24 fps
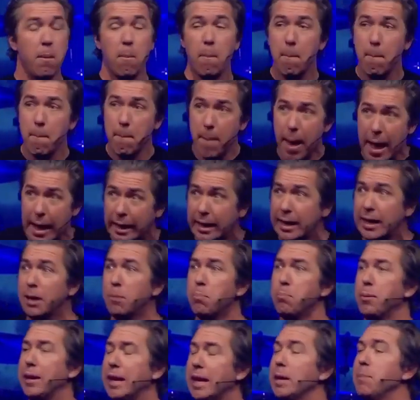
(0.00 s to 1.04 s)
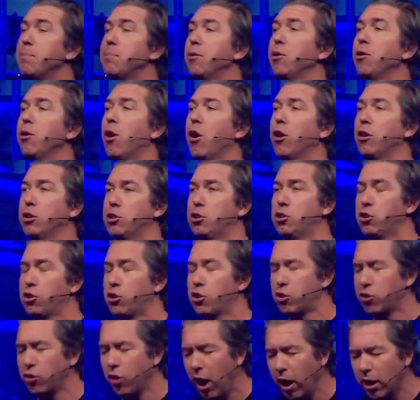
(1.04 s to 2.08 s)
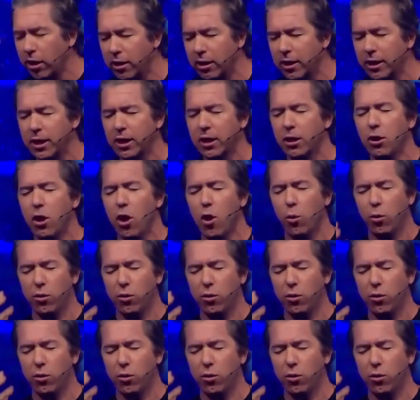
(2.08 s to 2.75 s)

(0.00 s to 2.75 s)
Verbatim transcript: many people are struggling